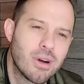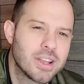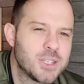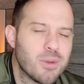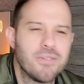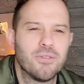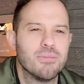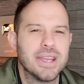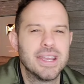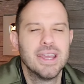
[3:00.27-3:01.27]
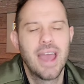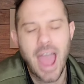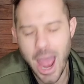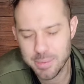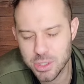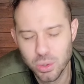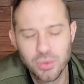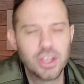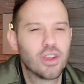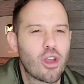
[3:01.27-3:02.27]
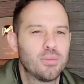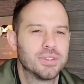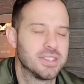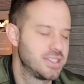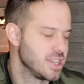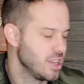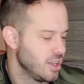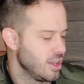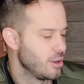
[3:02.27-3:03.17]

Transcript: money spent for me. Absolutely incredible to see.